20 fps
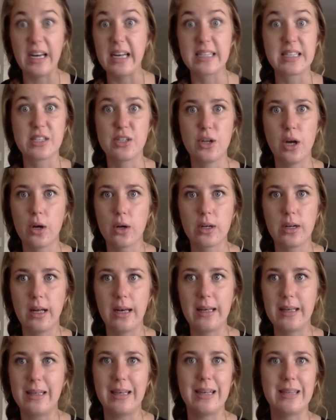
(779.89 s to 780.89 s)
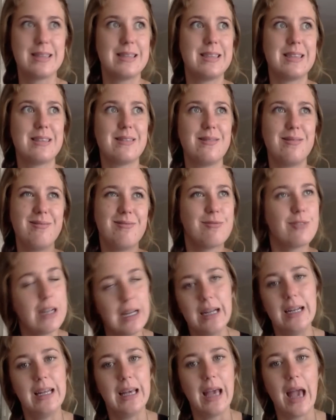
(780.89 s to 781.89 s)
it's not like it's
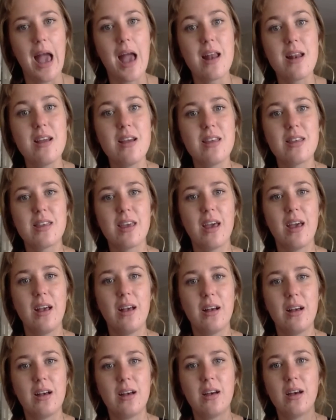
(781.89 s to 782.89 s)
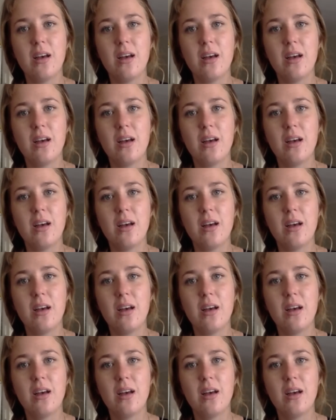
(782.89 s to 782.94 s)
really anything.